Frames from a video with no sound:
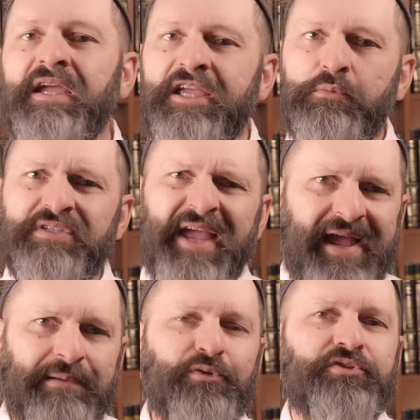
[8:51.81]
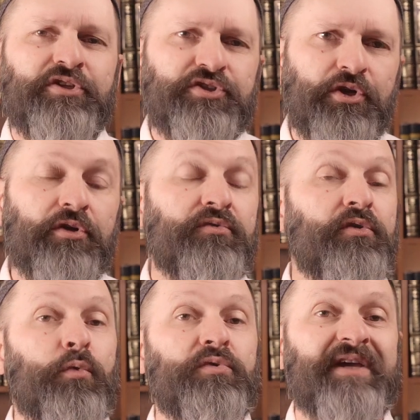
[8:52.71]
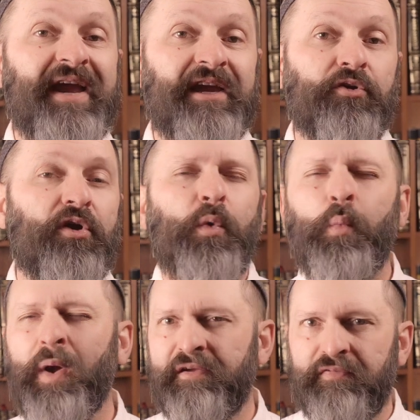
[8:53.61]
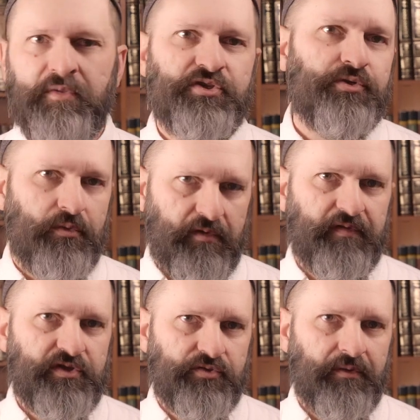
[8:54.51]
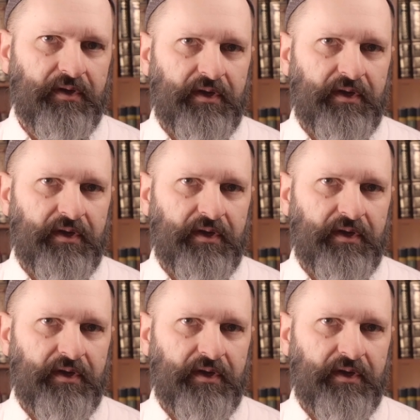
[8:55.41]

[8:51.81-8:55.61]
he was able to turn the Lord's anger away from the children of Israel.